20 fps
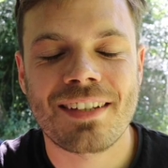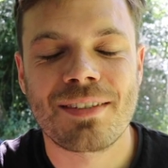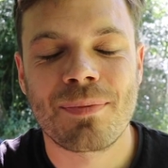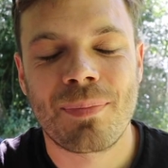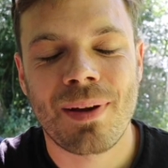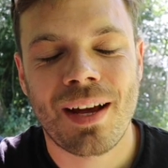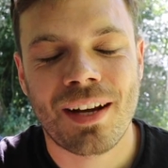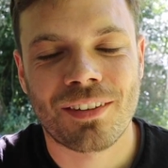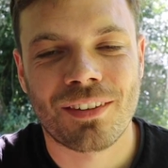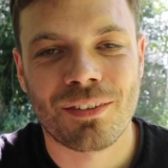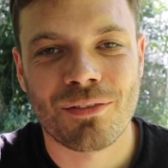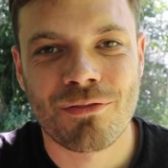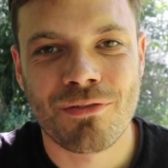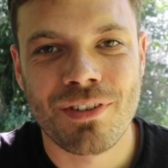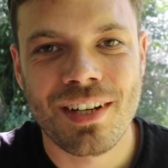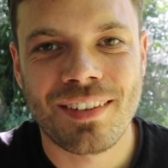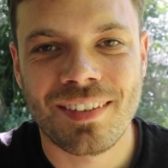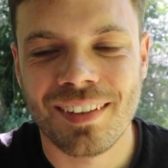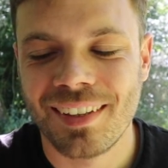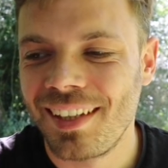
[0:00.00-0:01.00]
Atom Packs
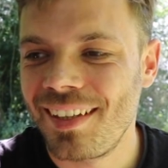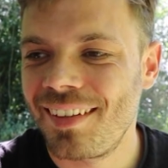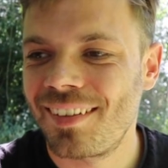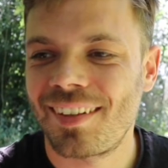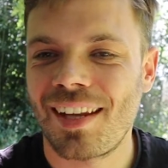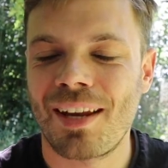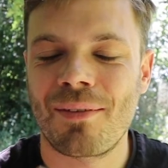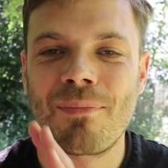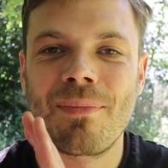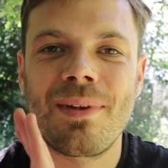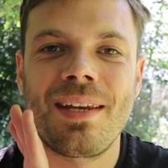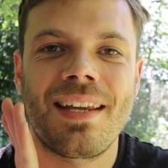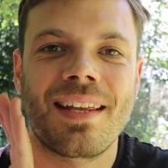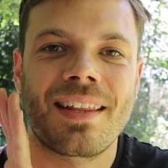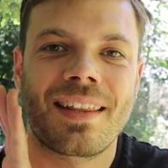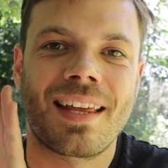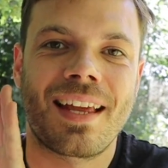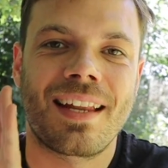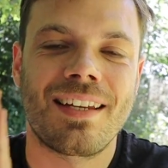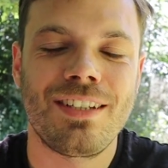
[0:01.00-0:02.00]
recently sent me
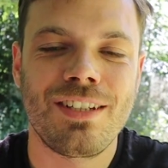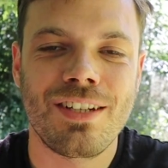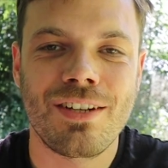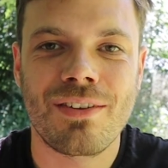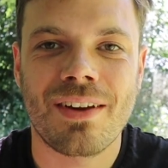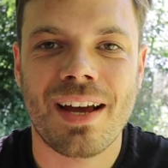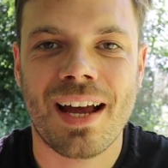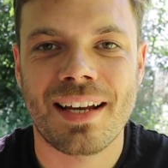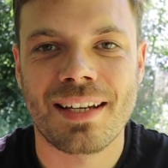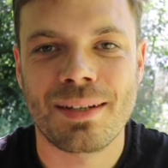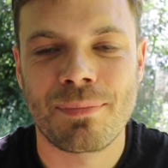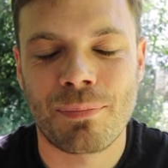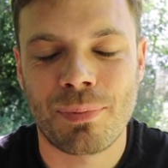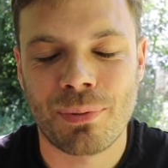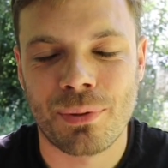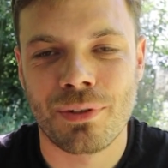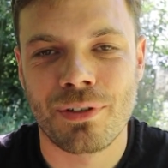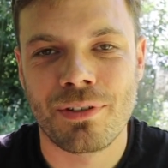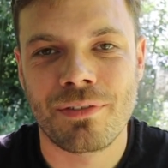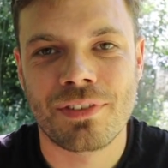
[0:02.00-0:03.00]
their new and
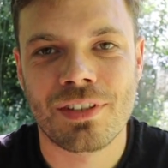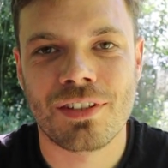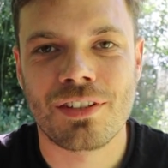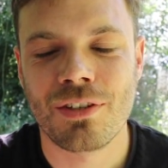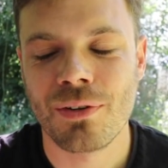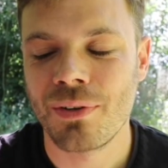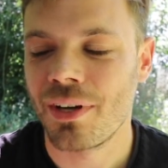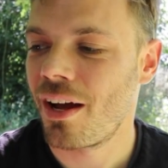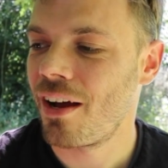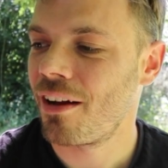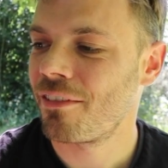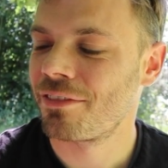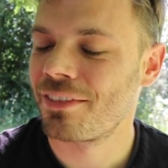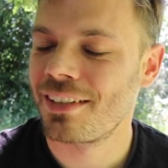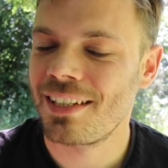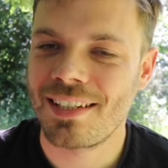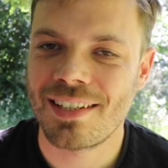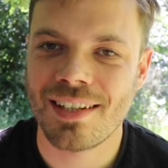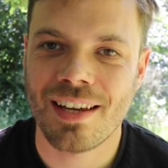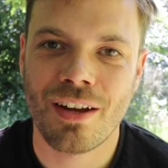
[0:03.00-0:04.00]
improved 2.5
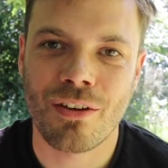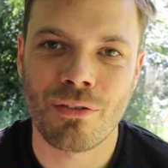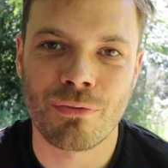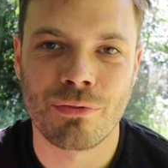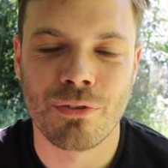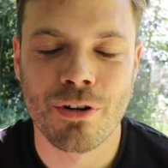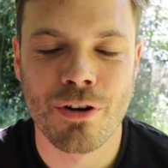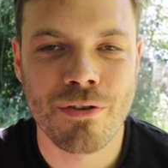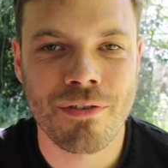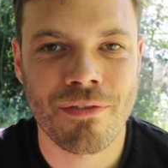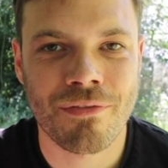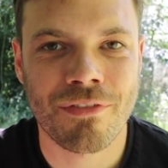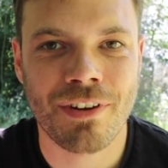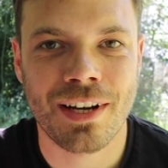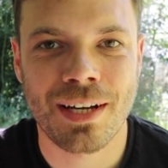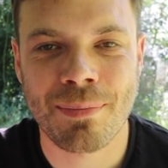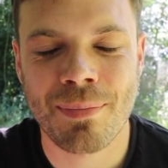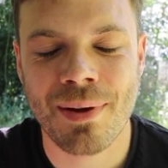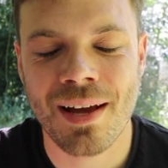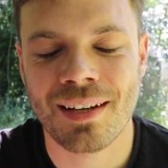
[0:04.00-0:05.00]
litre ROO
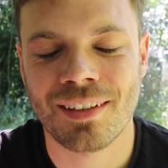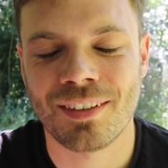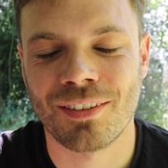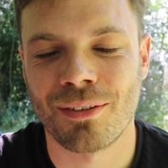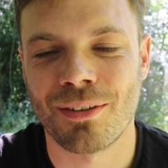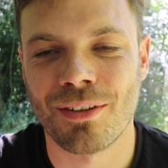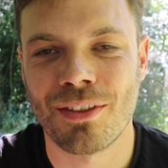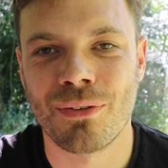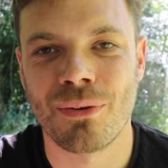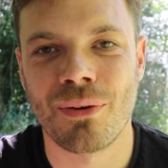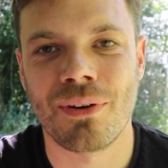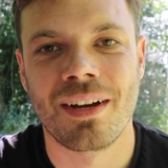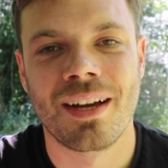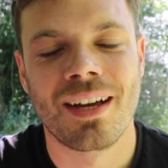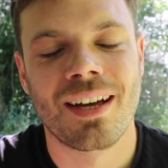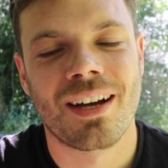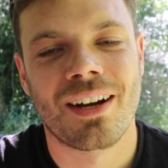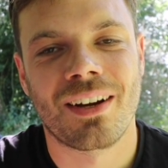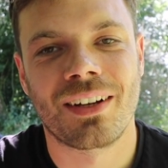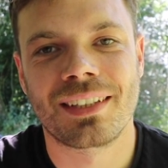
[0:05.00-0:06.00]
Fanny Pack, so I thought
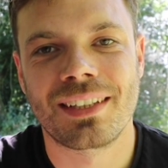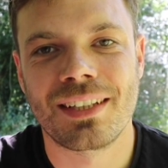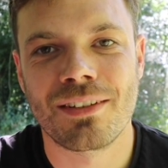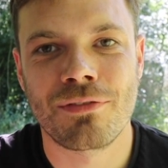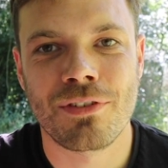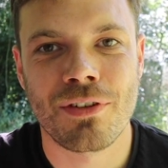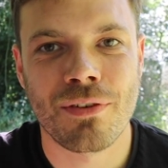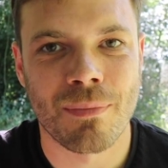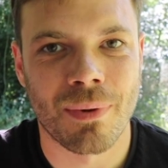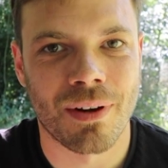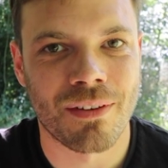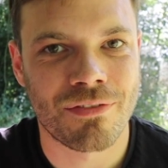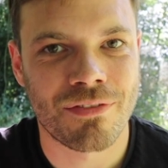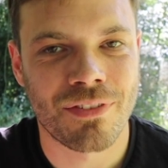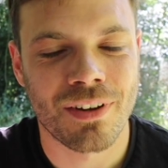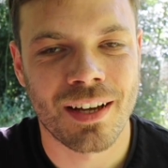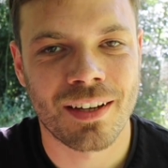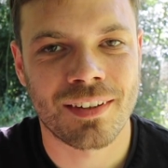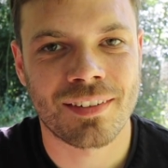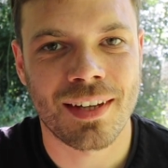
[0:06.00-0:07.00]
I'd give you my
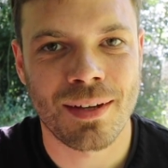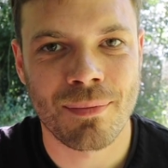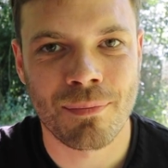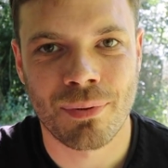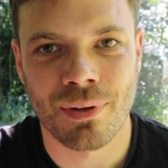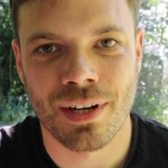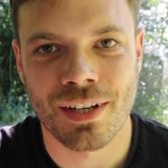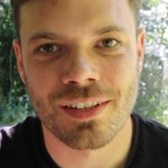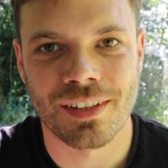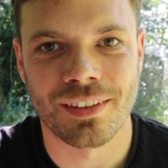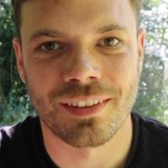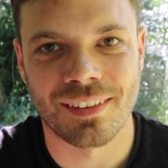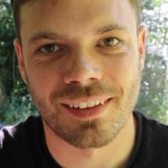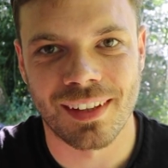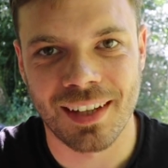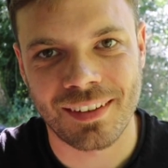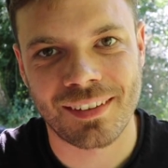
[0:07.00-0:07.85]
first impressions.